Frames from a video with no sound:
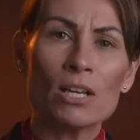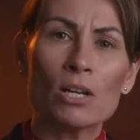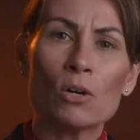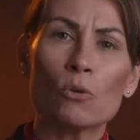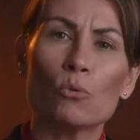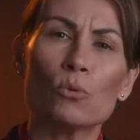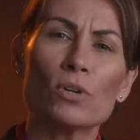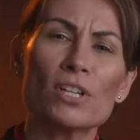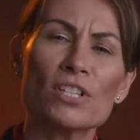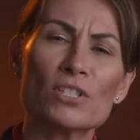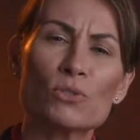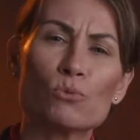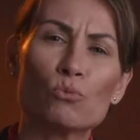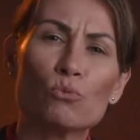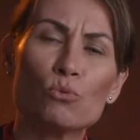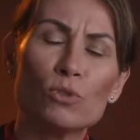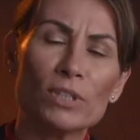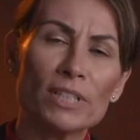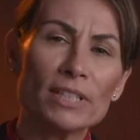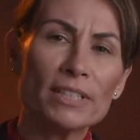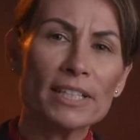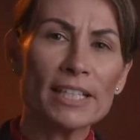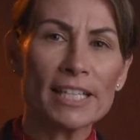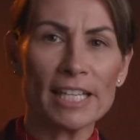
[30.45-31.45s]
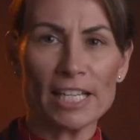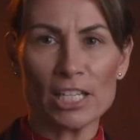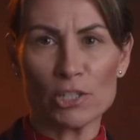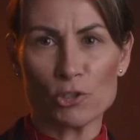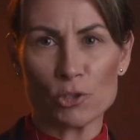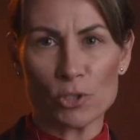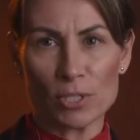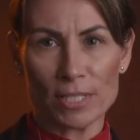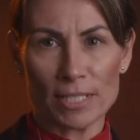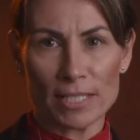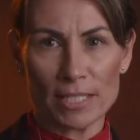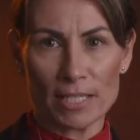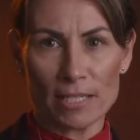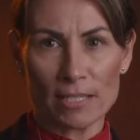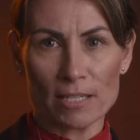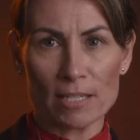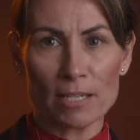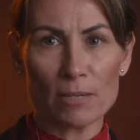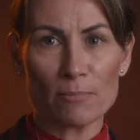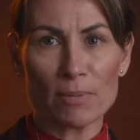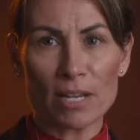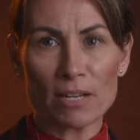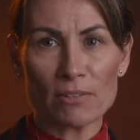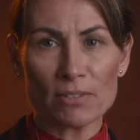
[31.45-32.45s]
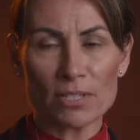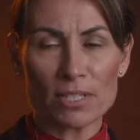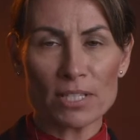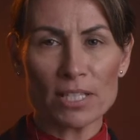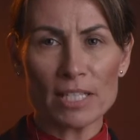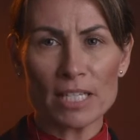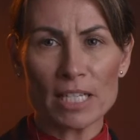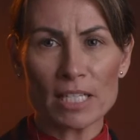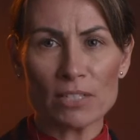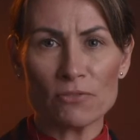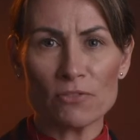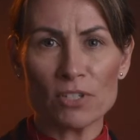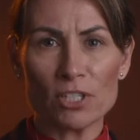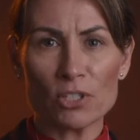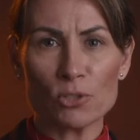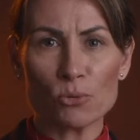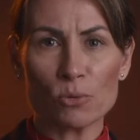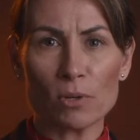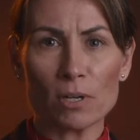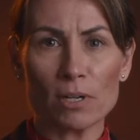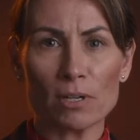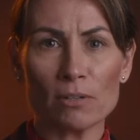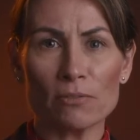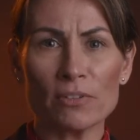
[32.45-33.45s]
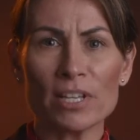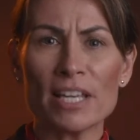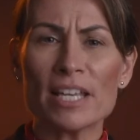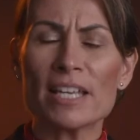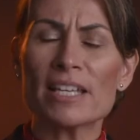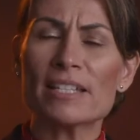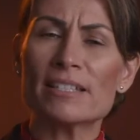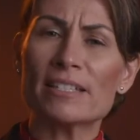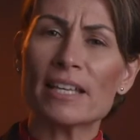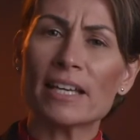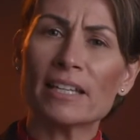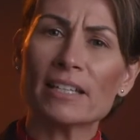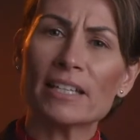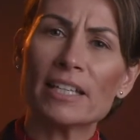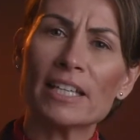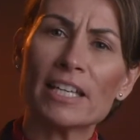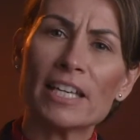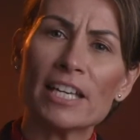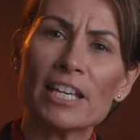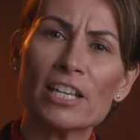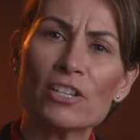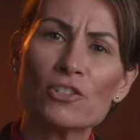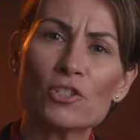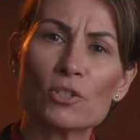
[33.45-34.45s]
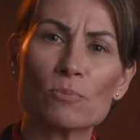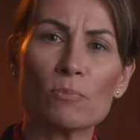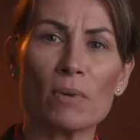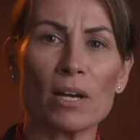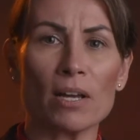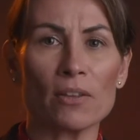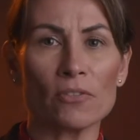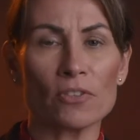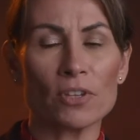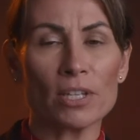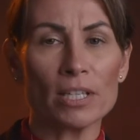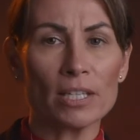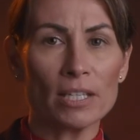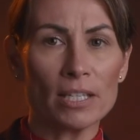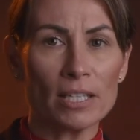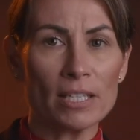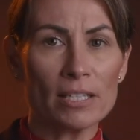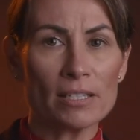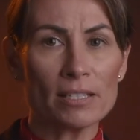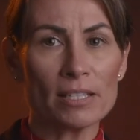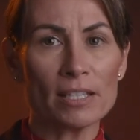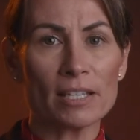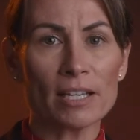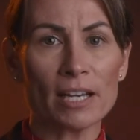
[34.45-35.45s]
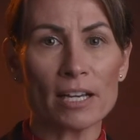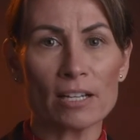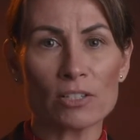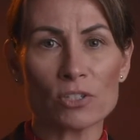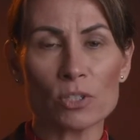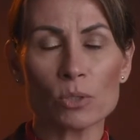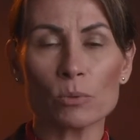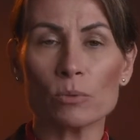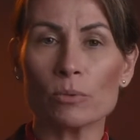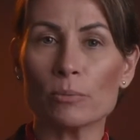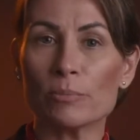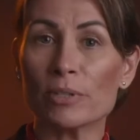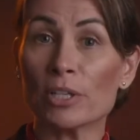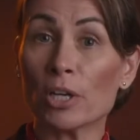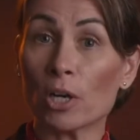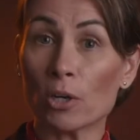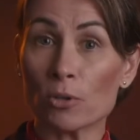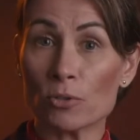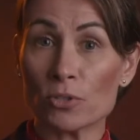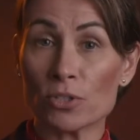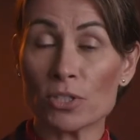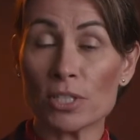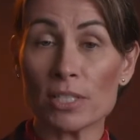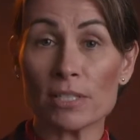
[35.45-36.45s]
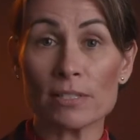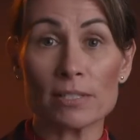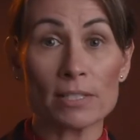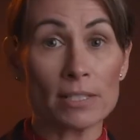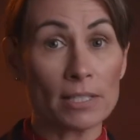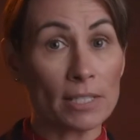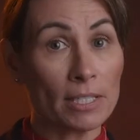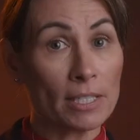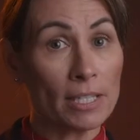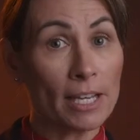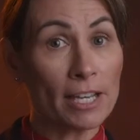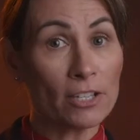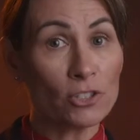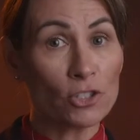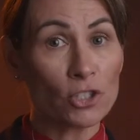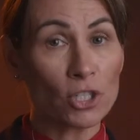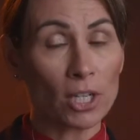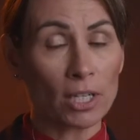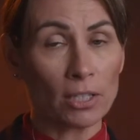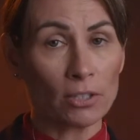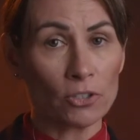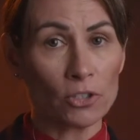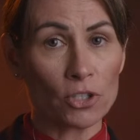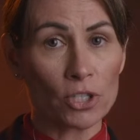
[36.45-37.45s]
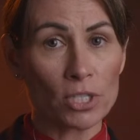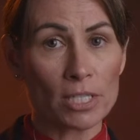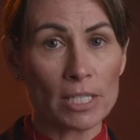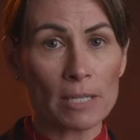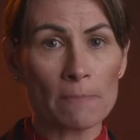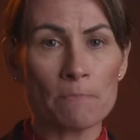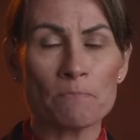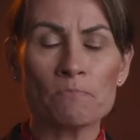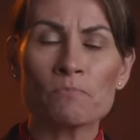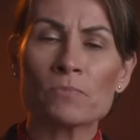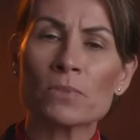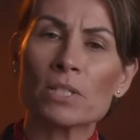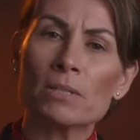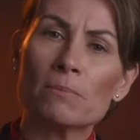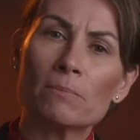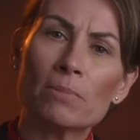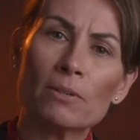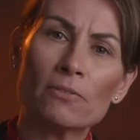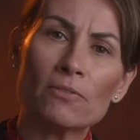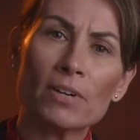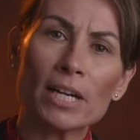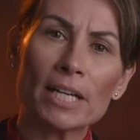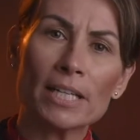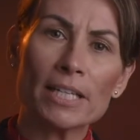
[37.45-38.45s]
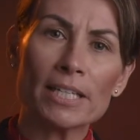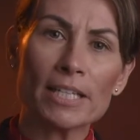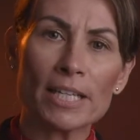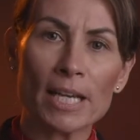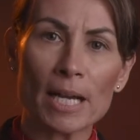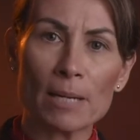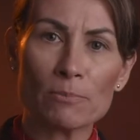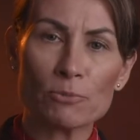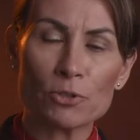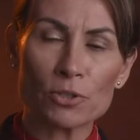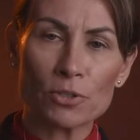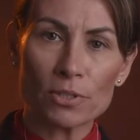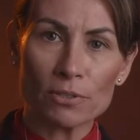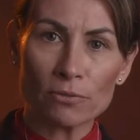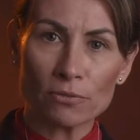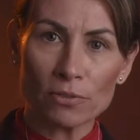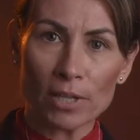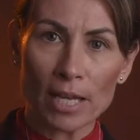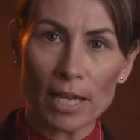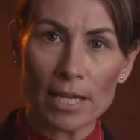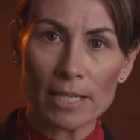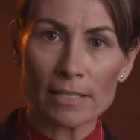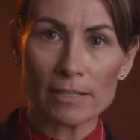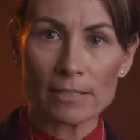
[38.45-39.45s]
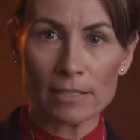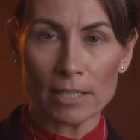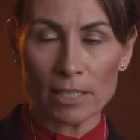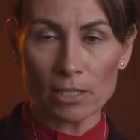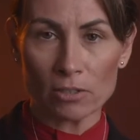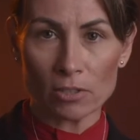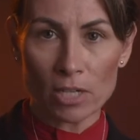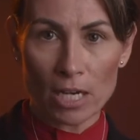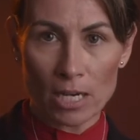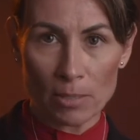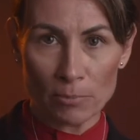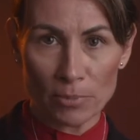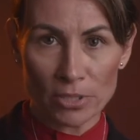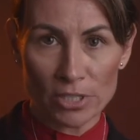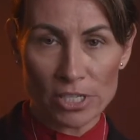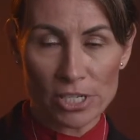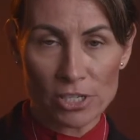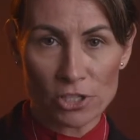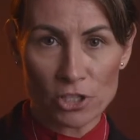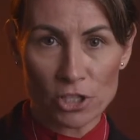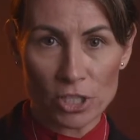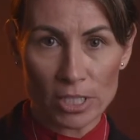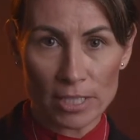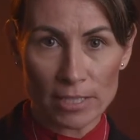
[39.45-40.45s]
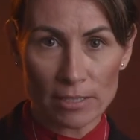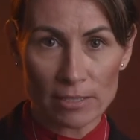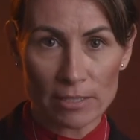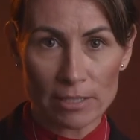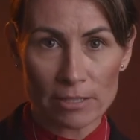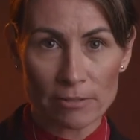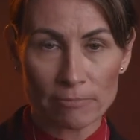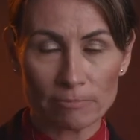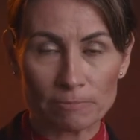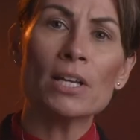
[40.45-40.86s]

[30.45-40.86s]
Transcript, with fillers: What is really interesting about CEHV12 is that each month EC Council will be hosting CEH challenges, providing capture the flag style competitions.